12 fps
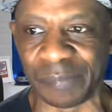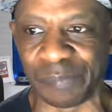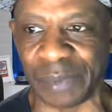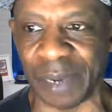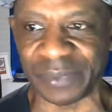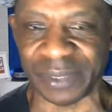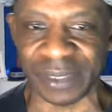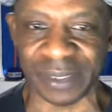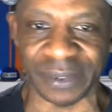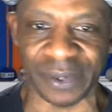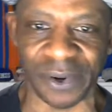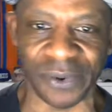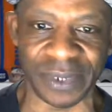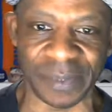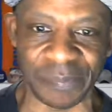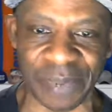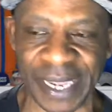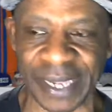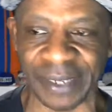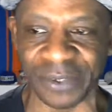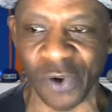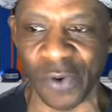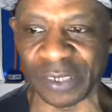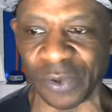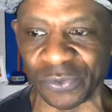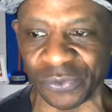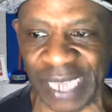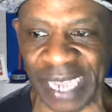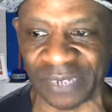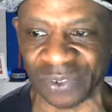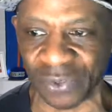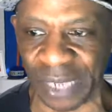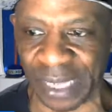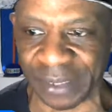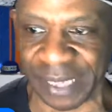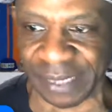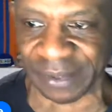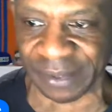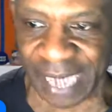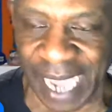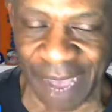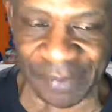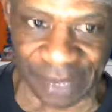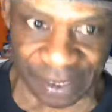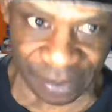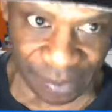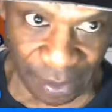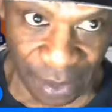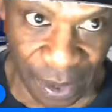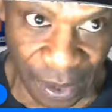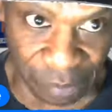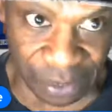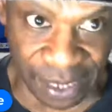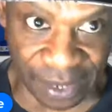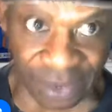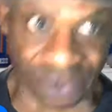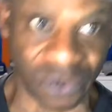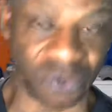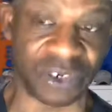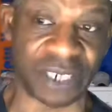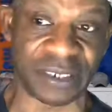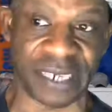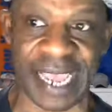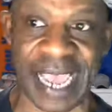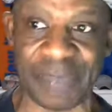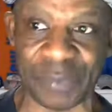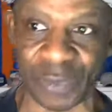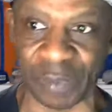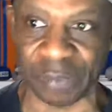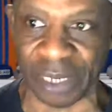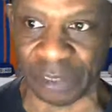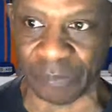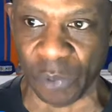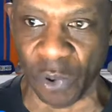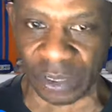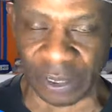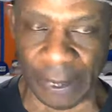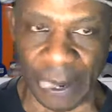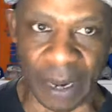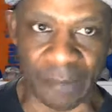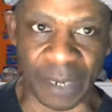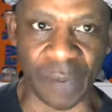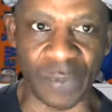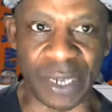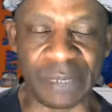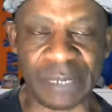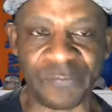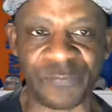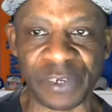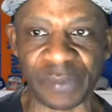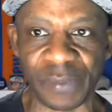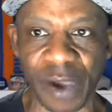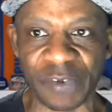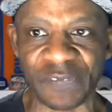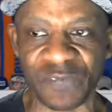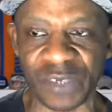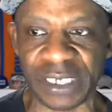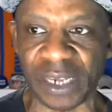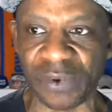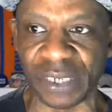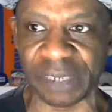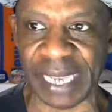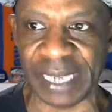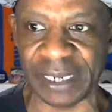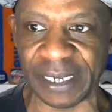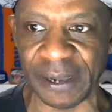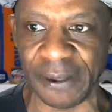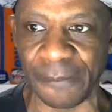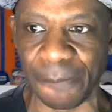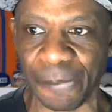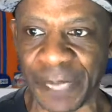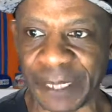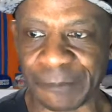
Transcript: bumps and hurt and pain. You always go through that, so that's just obvious. That's what playing in association that happens when you play sports. But we're almost fully loaded, man, and and